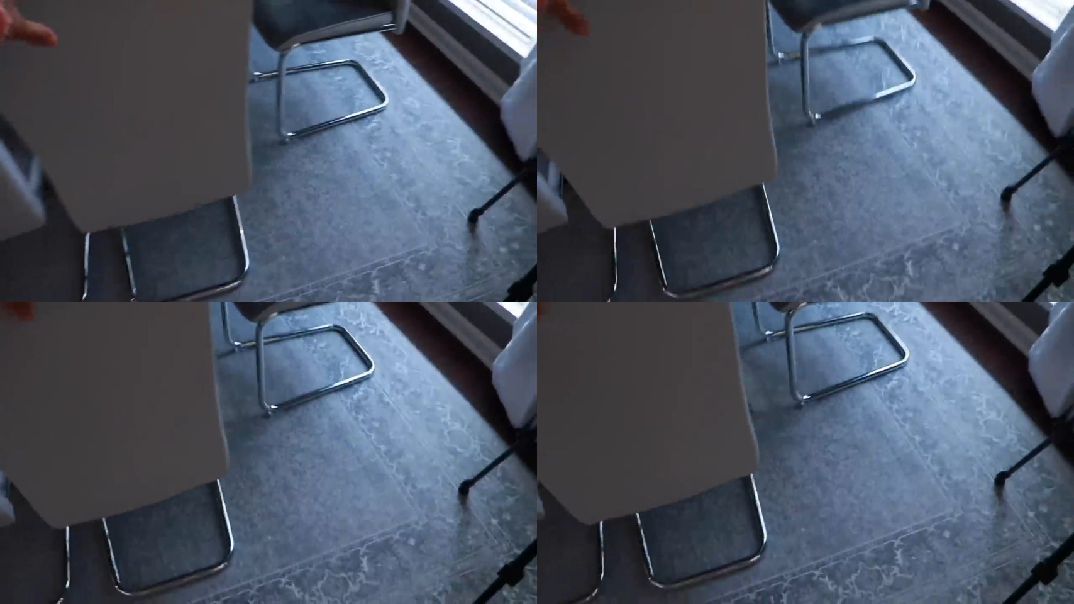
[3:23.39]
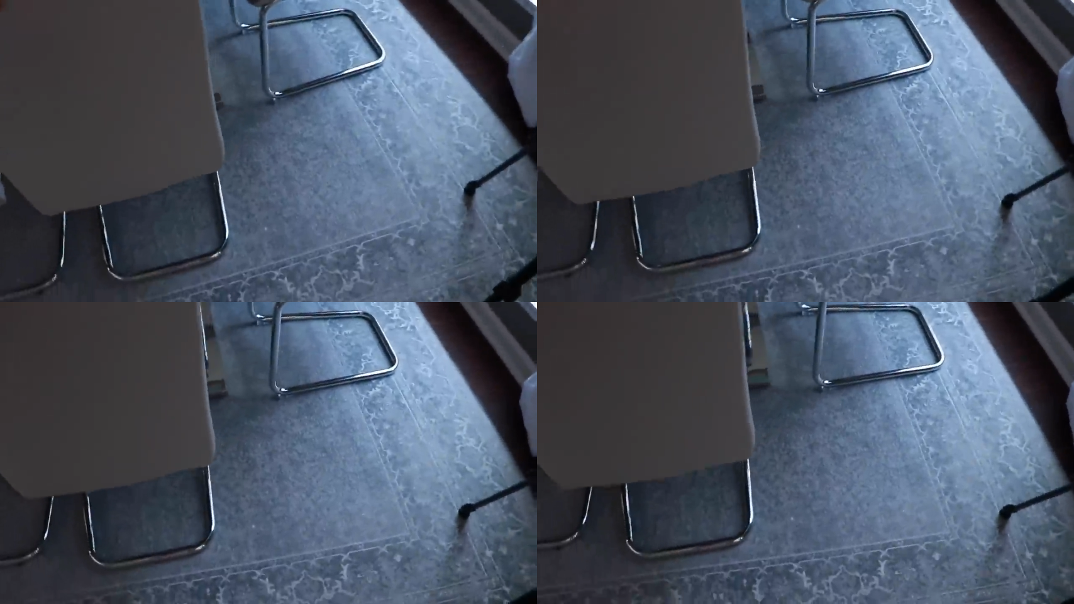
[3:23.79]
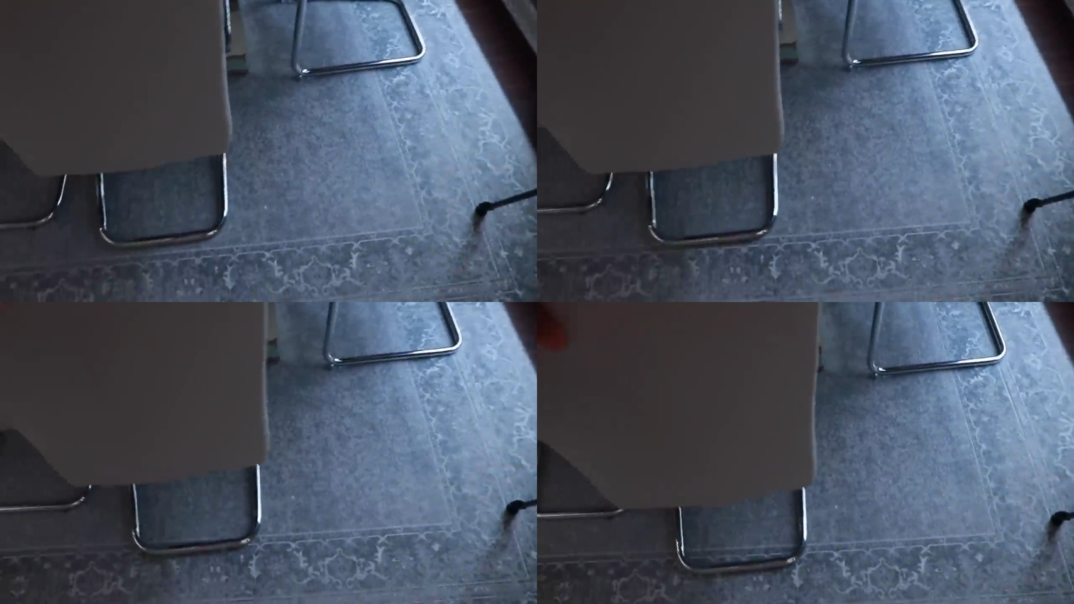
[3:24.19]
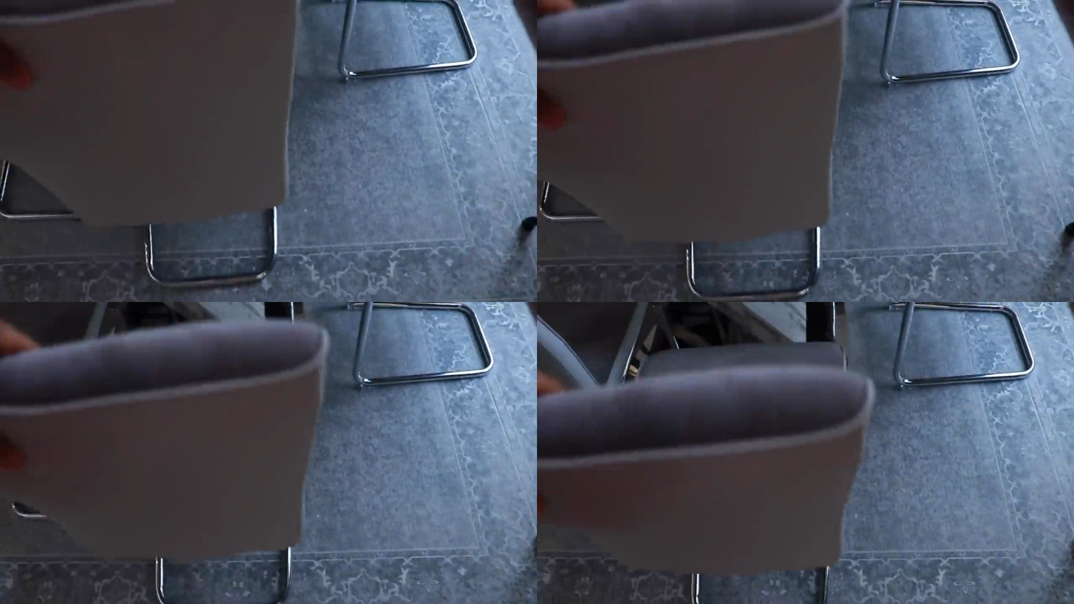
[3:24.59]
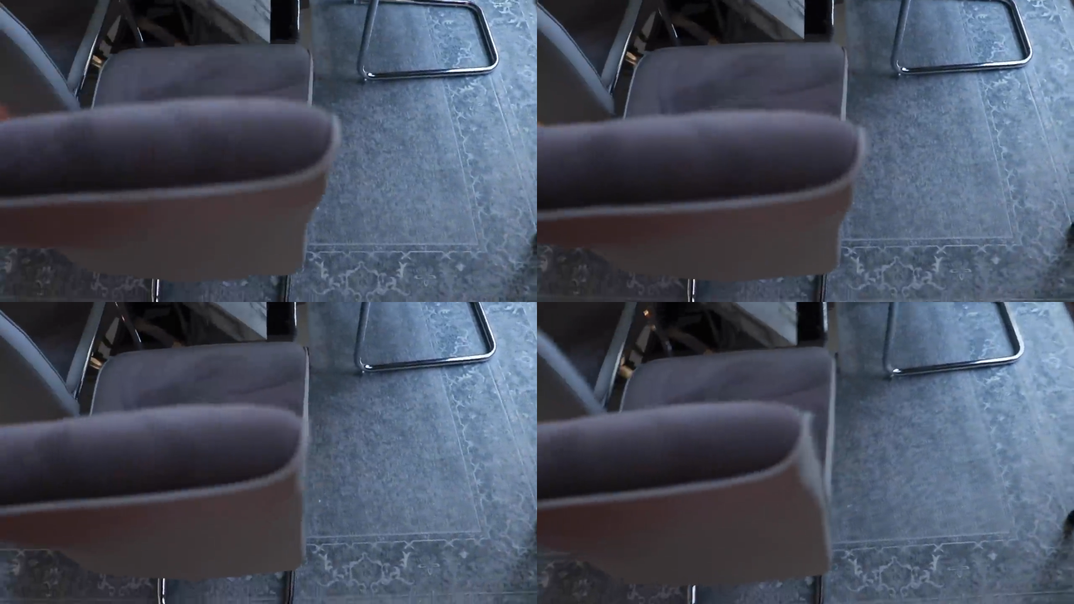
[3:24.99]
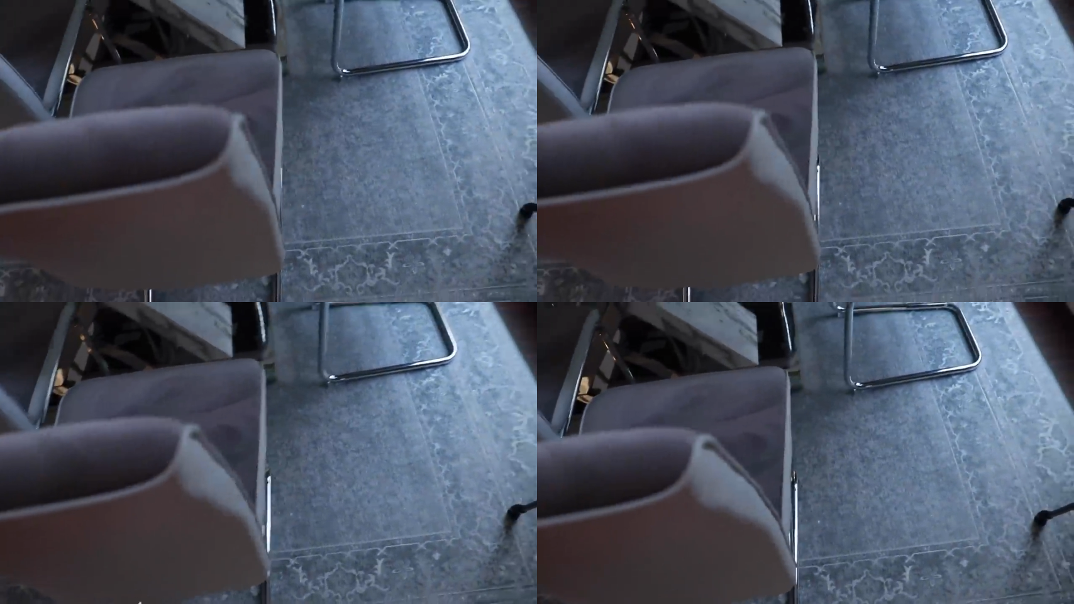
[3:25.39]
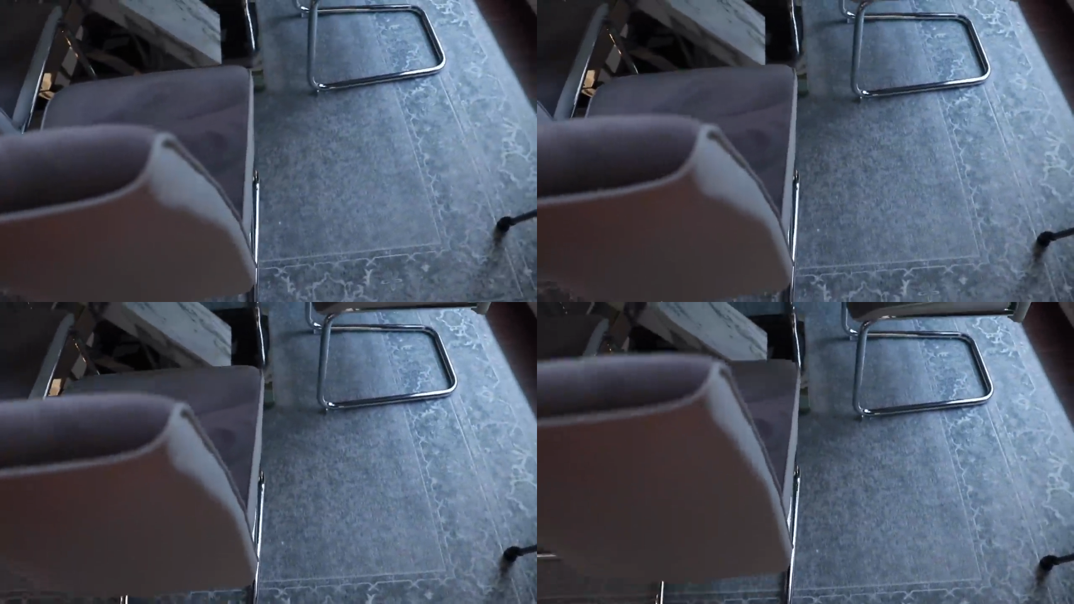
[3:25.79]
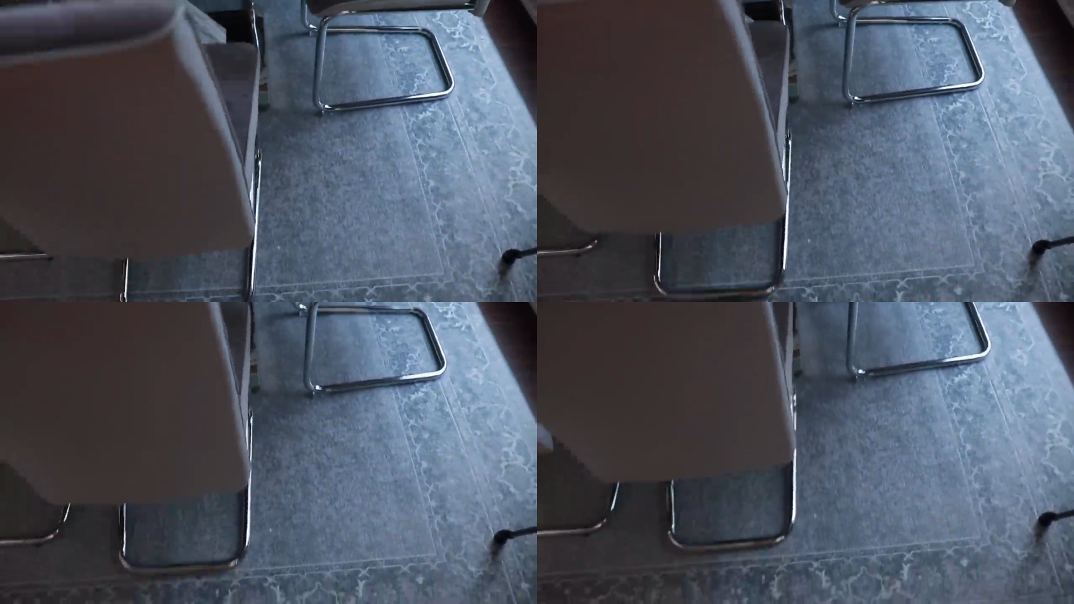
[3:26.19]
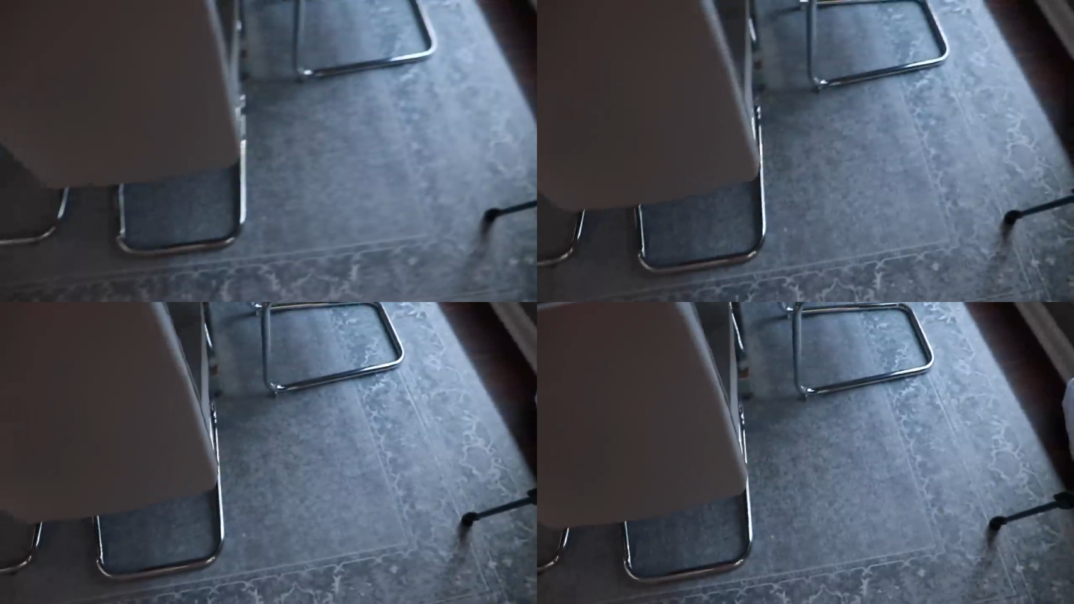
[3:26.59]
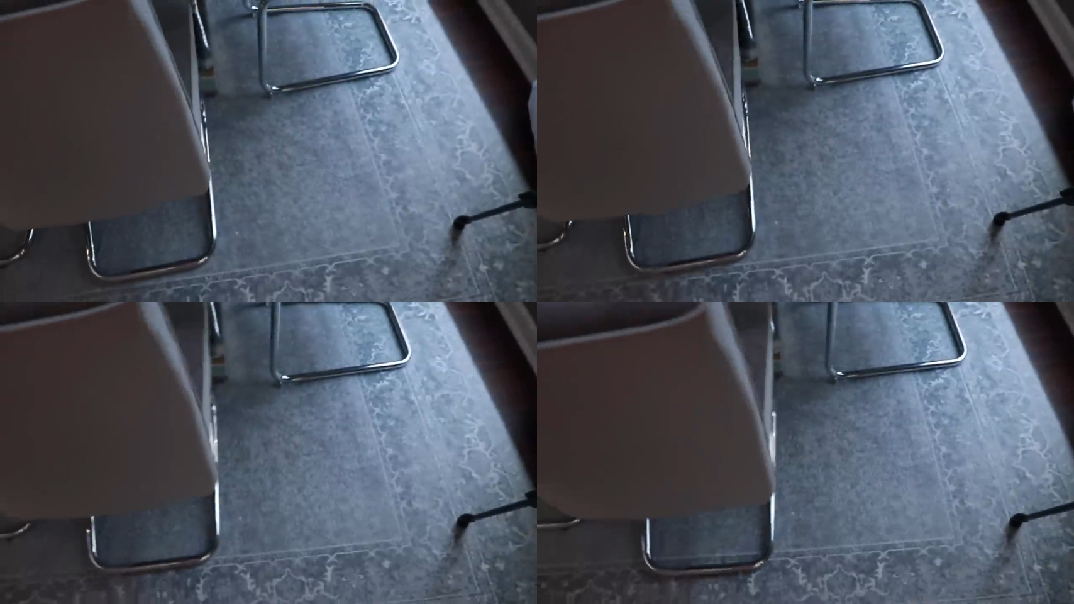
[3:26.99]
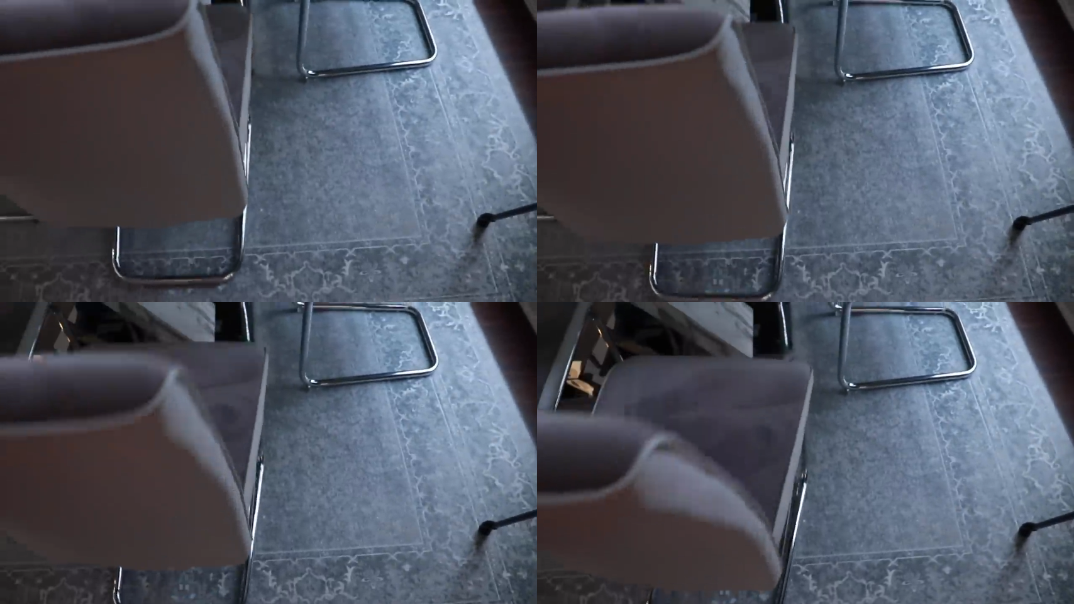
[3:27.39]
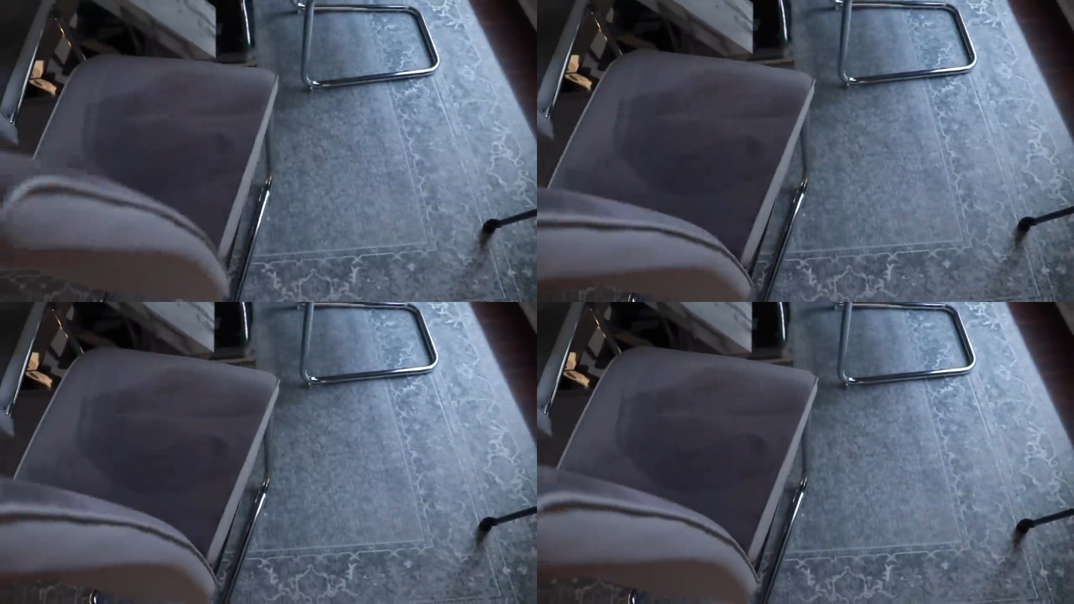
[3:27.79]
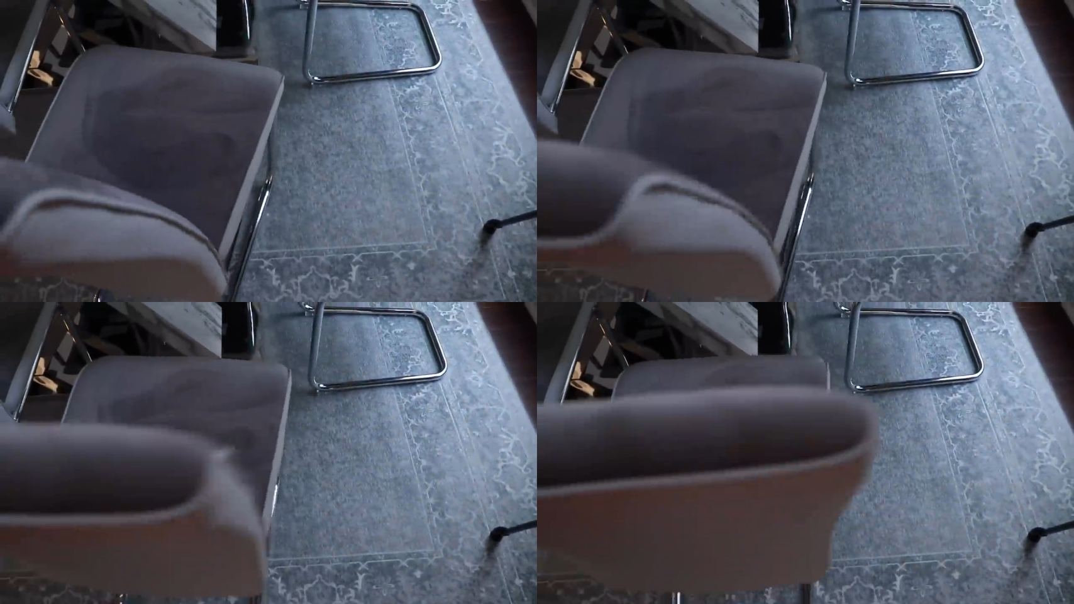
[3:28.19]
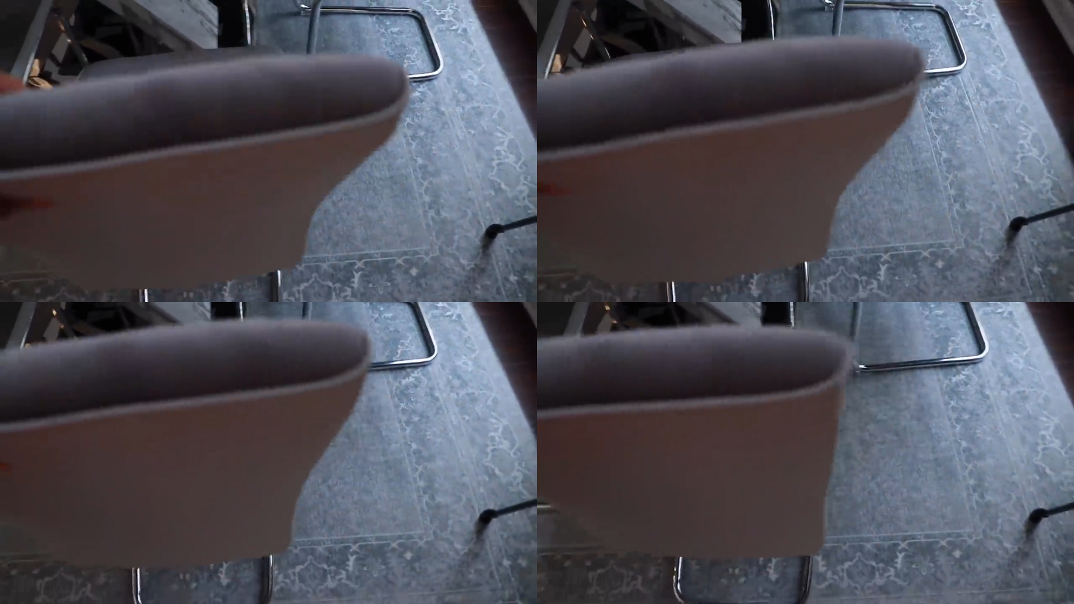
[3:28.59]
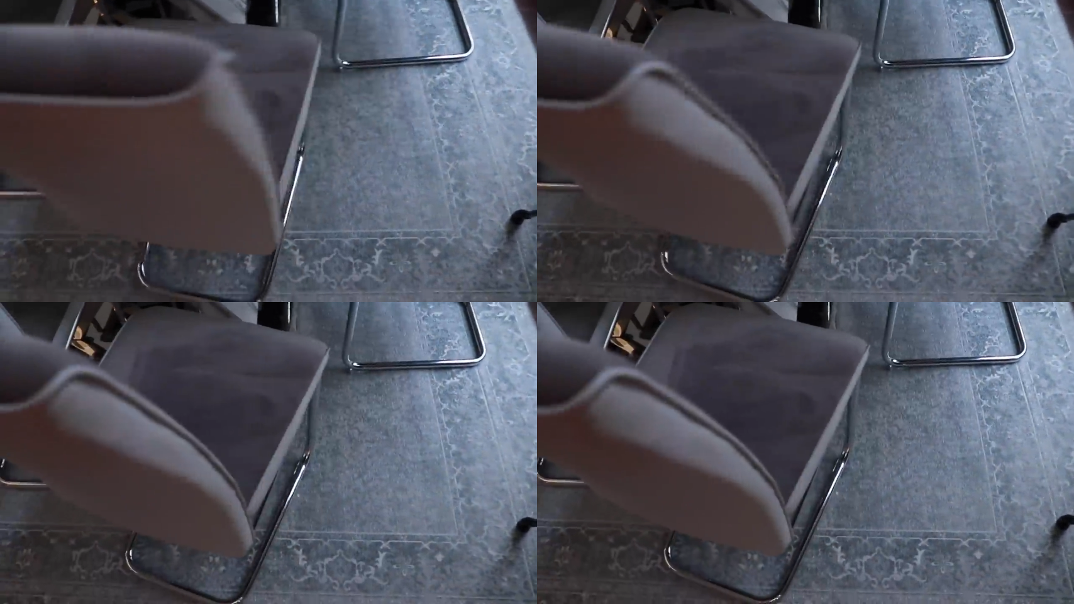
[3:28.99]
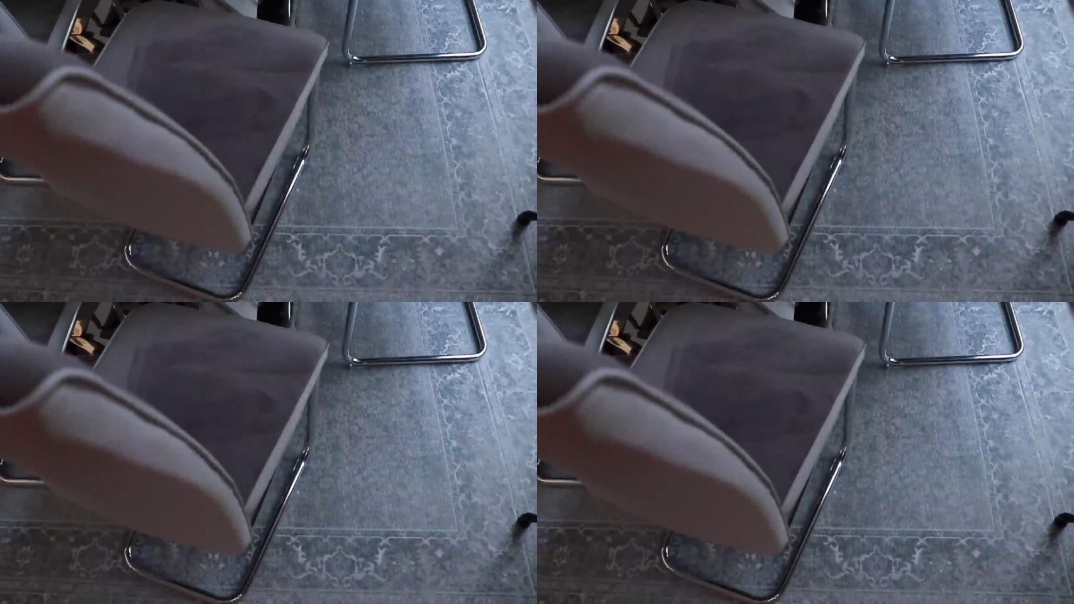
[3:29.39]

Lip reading: (no speaker visible)